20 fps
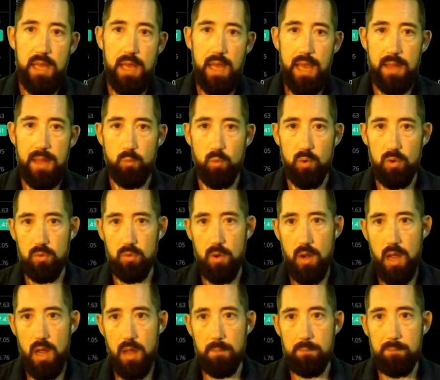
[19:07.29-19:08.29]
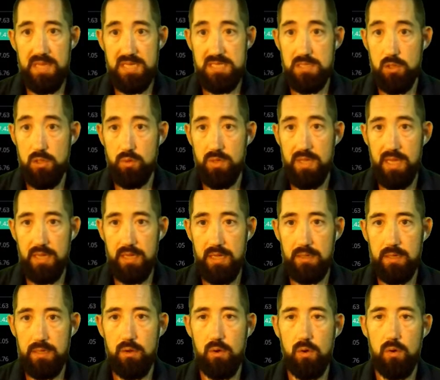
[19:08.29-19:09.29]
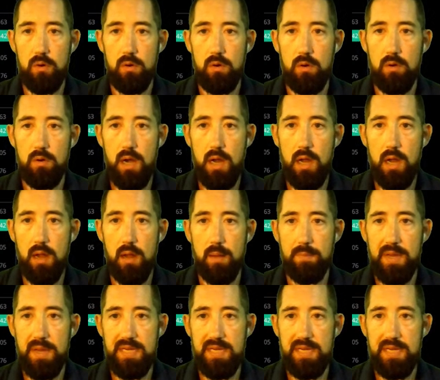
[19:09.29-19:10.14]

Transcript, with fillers: and were um, mislocated or um,